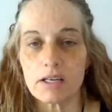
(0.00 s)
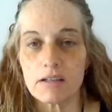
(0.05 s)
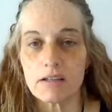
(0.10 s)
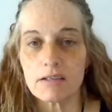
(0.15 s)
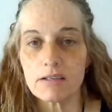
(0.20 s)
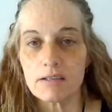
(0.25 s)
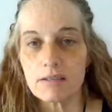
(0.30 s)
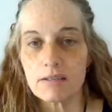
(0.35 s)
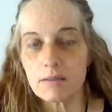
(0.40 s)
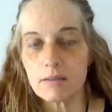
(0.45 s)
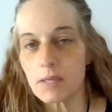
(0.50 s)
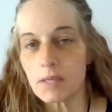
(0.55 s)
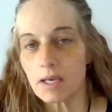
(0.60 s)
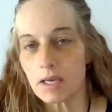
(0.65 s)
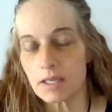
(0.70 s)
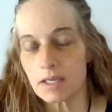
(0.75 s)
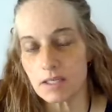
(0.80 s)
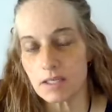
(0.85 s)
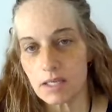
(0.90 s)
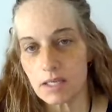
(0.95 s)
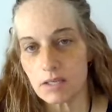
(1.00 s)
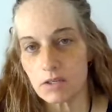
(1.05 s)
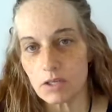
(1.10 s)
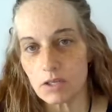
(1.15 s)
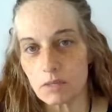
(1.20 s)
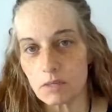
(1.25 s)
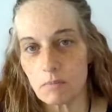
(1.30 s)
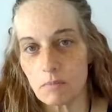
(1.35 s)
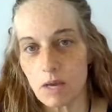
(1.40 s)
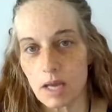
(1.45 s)
Now, this is something I
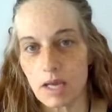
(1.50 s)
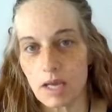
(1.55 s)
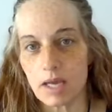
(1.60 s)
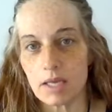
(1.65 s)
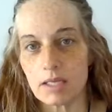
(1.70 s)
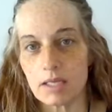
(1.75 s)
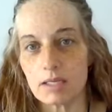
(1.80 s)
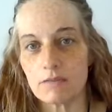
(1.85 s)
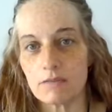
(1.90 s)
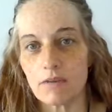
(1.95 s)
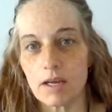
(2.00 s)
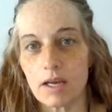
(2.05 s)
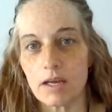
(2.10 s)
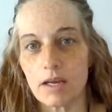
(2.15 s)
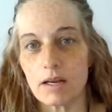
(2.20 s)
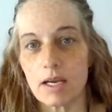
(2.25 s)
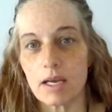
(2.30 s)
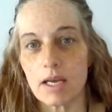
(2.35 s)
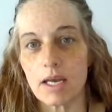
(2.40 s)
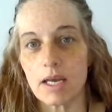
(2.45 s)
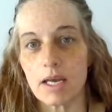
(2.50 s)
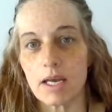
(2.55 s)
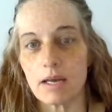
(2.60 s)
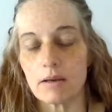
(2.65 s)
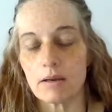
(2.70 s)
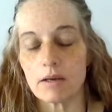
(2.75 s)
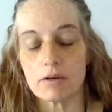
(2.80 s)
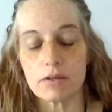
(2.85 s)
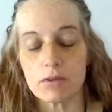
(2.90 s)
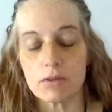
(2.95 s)
teach in my divine,
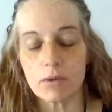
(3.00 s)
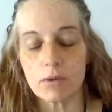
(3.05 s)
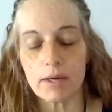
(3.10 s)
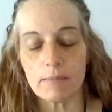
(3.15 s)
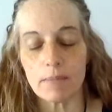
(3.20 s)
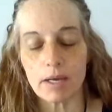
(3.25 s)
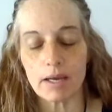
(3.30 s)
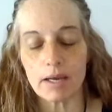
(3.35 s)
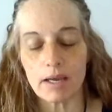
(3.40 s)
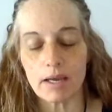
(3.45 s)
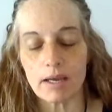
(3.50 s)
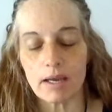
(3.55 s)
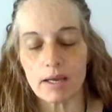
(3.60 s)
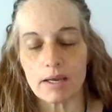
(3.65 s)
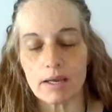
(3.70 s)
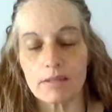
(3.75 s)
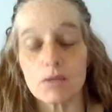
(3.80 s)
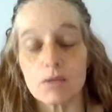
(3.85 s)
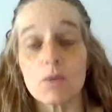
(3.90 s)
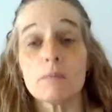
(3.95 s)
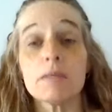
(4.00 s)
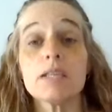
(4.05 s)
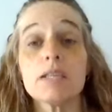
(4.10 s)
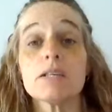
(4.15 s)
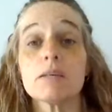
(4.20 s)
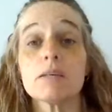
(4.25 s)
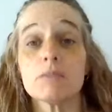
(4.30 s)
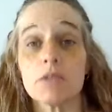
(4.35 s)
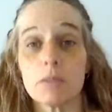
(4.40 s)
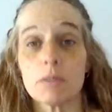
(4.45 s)
uh, or sorry, my uh, soul
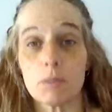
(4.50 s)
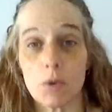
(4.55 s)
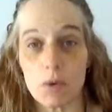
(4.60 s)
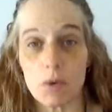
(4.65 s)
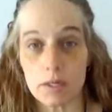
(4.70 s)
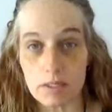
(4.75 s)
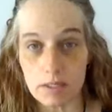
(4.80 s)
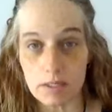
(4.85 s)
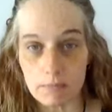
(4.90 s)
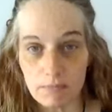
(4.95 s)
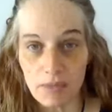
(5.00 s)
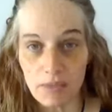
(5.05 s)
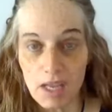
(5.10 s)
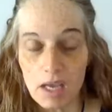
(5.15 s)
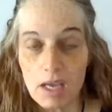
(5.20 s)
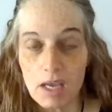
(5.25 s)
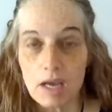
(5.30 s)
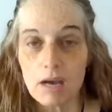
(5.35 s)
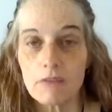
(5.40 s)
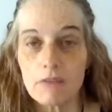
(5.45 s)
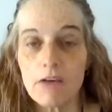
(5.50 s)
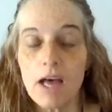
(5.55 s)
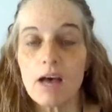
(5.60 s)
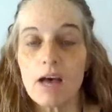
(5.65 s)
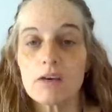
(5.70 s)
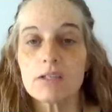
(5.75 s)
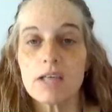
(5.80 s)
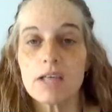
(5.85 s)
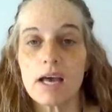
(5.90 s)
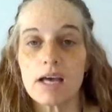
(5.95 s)
mediumship course of
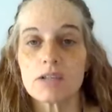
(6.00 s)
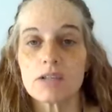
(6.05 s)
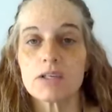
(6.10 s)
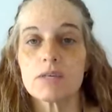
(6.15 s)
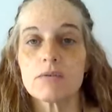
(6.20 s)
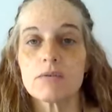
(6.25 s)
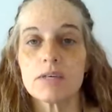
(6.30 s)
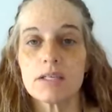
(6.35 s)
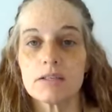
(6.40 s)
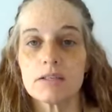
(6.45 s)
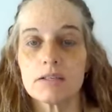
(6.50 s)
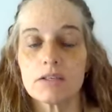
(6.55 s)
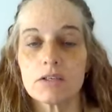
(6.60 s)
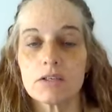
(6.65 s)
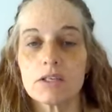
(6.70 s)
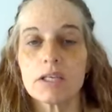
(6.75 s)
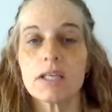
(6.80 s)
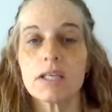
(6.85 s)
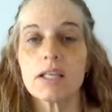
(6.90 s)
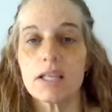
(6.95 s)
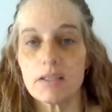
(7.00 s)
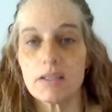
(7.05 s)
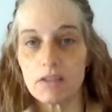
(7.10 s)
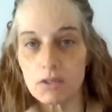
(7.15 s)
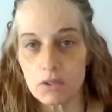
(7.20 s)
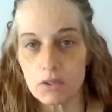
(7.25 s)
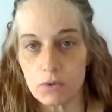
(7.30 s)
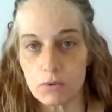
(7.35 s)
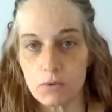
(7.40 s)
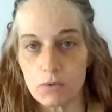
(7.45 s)
how to actually recirculate
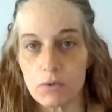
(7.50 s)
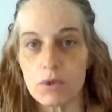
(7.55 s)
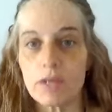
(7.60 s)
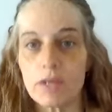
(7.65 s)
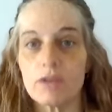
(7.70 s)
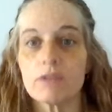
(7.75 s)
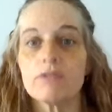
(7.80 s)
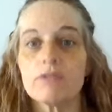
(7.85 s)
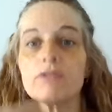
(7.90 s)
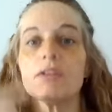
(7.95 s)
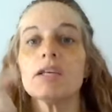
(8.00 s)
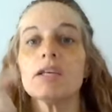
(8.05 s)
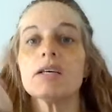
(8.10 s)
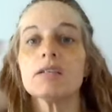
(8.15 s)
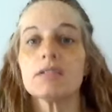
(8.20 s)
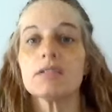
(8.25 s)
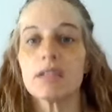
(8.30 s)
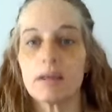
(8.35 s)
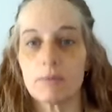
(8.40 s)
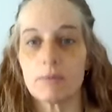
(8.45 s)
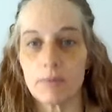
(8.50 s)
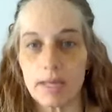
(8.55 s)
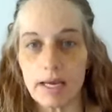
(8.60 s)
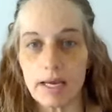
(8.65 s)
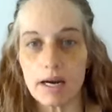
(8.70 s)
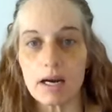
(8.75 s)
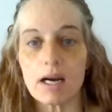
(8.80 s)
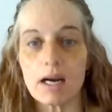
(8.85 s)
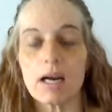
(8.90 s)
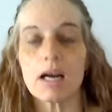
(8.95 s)
the toroidal field that
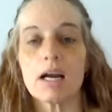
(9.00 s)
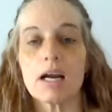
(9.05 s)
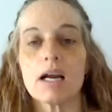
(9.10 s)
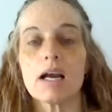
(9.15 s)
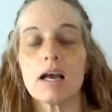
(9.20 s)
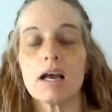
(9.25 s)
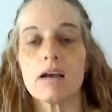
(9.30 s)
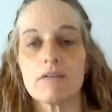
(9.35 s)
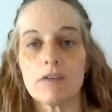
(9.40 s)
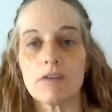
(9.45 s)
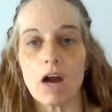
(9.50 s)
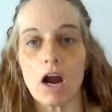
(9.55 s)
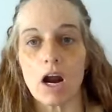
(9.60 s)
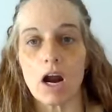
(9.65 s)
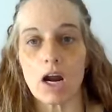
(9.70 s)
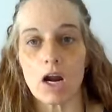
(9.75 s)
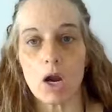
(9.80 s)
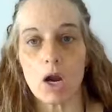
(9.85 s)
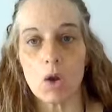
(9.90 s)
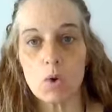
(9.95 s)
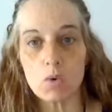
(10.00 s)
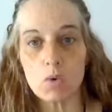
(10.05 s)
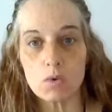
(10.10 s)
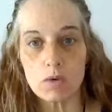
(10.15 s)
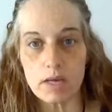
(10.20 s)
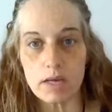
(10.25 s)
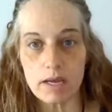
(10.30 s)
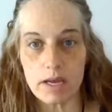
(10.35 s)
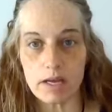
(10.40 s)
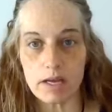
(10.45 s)
we are of our
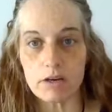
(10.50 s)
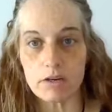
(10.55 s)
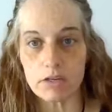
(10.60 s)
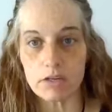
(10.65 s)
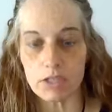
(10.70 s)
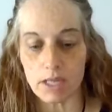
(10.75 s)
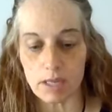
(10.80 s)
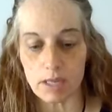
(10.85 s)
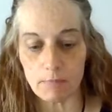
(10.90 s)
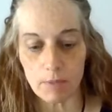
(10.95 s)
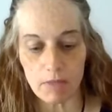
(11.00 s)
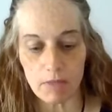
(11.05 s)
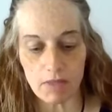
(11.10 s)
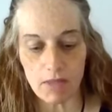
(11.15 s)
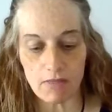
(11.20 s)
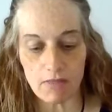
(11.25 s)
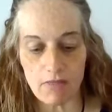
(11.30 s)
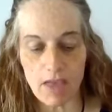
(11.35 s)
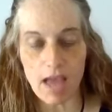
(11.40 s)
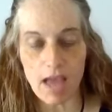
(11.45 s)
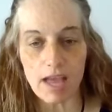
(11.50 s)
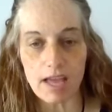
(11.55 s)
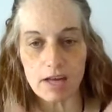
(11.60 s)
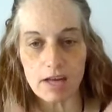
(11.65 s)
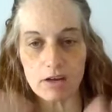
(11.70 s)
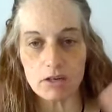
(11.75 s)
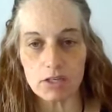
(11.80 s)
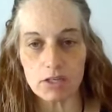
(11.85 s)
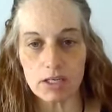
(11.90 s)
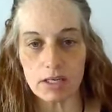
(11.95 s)
own energy, but then that
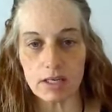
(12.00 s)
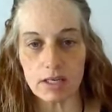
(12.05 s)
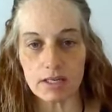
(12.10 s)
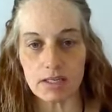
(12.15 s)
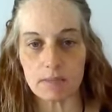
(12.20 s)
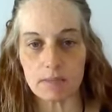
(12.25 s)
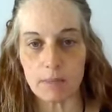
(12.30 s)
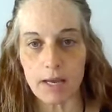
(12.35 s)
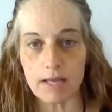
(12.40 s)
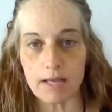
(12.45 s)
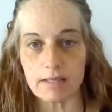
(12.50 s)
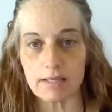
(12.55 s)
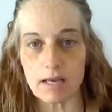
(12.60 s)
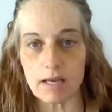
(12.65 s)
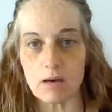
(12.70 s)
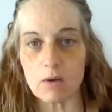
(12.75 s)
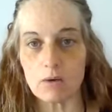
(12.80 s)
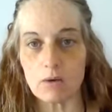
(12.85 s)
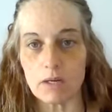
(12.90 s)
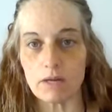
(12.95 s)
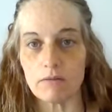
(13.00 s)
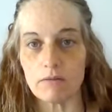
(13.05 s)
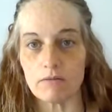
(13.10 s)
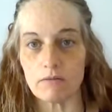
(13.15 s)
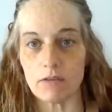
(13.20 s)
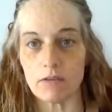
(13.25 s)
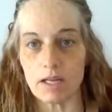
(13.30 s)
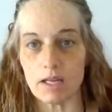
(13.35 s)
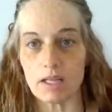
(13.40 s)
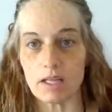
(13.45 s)
energy expands out
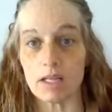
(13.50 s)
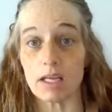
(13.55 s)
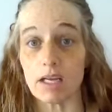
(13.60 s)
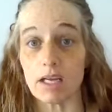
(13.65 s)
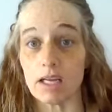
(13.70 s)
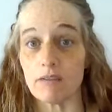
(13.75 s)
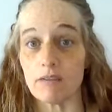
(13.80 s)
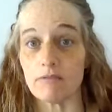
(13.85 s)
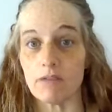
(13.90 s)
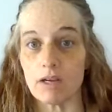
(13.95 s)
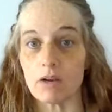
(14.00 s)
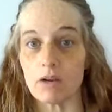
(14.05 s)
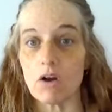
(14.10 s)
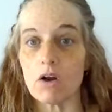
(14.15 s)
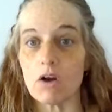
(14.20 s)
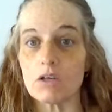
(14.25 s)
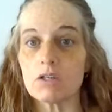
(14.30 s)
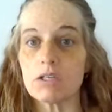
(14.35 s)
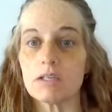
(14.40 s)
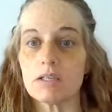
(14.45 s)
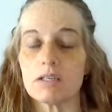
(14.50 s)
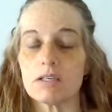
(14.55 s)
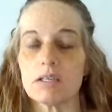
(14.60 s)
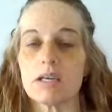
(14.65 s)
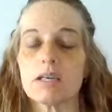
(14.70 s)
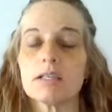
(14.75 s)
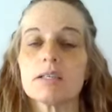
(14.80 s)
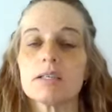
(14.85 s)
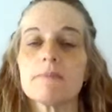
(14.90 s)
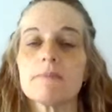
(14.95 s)
infinitely in infinite
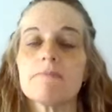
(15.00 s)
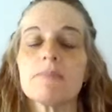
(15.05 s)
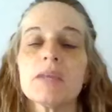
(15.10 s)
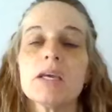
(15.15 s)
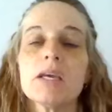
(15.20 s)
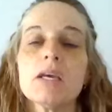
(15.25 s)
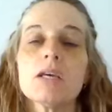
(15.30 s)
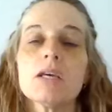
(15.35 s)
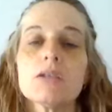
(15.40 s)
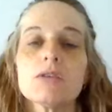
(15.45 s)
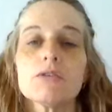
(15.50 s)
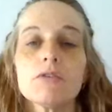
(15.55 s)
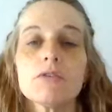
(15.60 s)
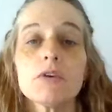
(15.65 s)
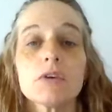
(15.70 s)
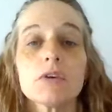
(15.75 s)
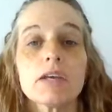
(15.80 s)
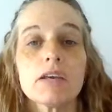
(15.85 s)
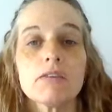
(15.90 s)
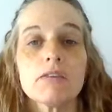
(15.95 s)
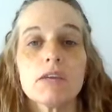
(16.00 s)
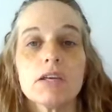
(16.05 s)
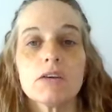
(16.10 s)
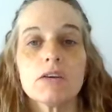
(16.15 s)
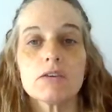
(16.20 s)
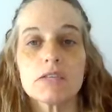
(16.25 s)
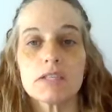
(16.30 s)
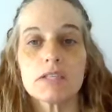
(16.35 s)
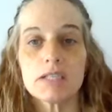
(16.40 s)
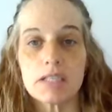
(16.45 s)
consciousness. So if you're
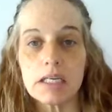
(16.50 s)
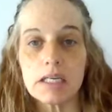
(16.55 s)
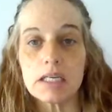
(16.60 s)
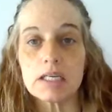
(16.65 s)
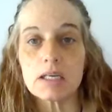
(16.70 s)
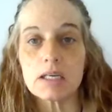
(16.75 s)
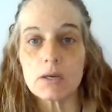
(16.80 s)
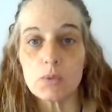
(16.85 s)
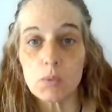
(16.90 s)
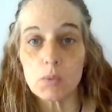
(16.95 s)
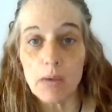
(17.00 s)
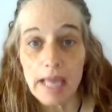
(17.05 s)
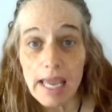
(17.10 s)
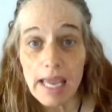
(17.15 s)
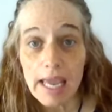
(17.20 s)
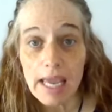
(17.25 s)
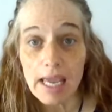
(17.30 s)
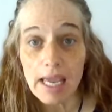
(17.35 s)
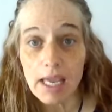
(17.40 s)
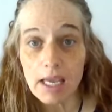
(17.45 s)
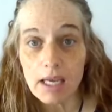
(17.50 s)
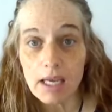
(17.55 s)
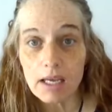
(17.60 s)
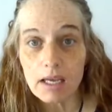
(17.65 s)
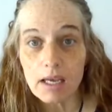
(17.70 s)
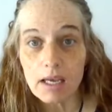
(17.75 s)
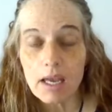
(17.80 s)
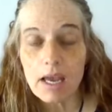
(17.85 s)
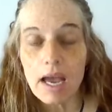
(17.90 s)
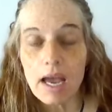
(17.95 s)
giving your seed away,
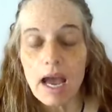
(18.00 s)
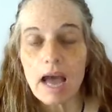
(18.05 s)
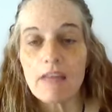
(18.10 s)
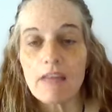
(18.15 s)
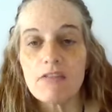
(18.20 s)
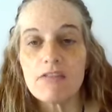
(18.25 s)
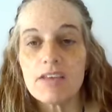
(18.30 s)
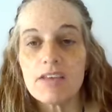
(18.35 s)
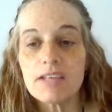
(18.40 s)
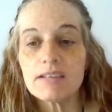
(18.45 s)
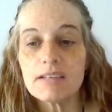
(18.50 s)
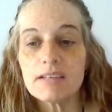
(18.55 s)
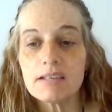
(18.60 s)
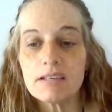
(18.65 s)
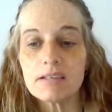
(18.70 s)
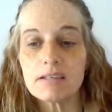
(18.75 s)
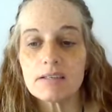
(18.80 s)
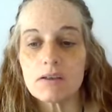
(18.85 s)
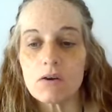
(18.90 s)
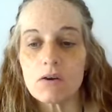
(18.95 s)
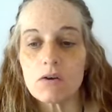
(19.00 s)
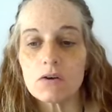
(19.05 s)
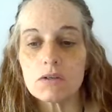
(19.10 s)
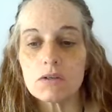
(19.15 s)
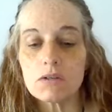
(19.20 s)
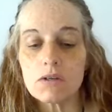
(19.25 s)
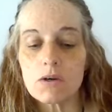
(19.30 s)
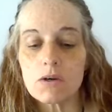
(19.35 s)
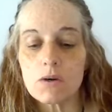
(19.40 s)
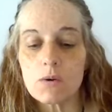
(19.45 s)
and this is
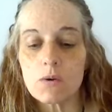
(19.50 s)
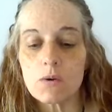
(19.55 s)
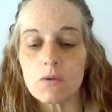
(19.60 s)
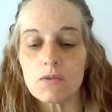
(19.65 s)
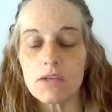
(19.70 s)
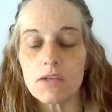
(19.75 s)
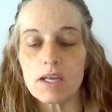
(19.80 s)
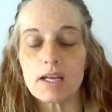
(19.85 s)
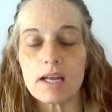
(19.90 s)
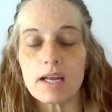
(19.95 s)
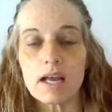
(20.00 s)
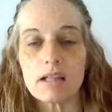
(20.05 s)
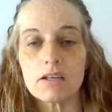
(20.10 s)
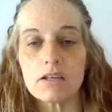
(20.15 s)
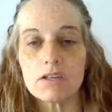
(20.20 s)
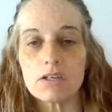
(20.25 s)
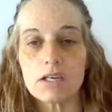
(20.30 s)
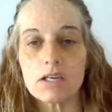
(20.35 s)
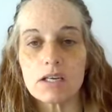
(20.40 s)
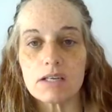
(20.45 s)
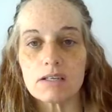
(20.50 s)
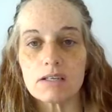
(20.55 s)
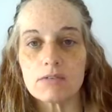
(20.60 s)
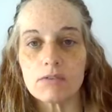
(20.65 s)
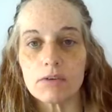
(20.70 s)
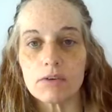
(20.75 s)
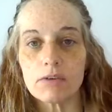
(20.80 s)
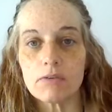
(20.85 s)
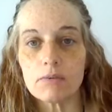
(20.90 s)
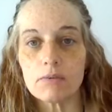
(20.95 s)
also the analogy
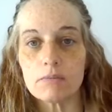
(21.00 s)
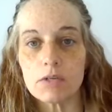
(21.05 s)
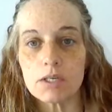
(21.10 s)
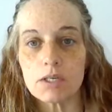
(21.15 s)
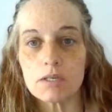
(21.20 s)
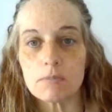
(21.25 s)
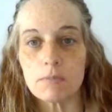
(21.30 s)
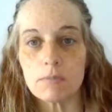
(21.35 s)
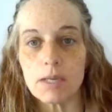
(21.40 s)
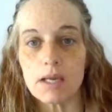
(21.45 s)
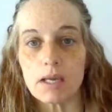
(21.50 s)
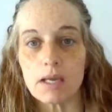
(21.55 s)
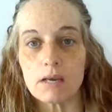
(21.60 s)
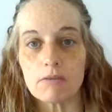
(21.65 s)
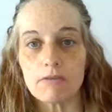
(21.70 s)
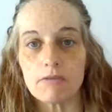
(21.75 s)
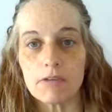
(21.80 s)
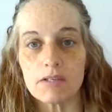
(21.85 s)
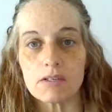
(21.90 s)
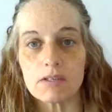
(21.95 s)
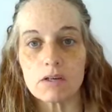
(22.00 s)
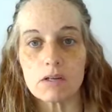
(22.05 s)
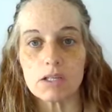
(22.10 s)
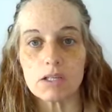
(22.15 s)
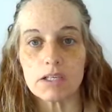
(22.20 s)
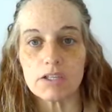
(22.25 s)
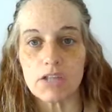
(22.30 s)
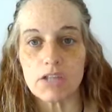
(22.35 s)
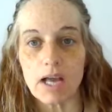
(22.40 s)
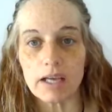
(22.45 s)
is free from just being
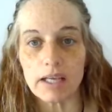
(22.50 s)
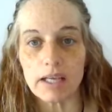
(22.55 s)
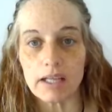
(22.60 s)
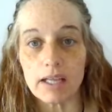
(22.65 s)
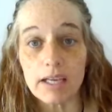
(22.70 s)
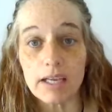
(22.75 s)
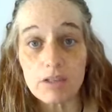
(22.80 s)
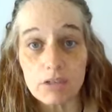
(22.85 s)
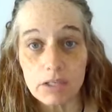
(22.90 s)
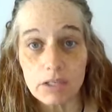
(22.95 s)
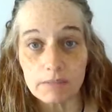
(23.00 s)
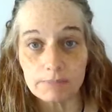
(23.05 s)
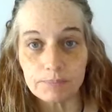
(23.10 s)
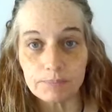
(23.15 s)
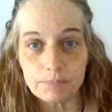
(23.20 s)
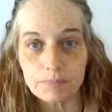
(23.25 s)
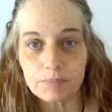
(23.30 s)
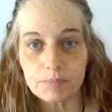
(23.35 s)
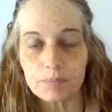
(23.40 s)
physical ejaculation.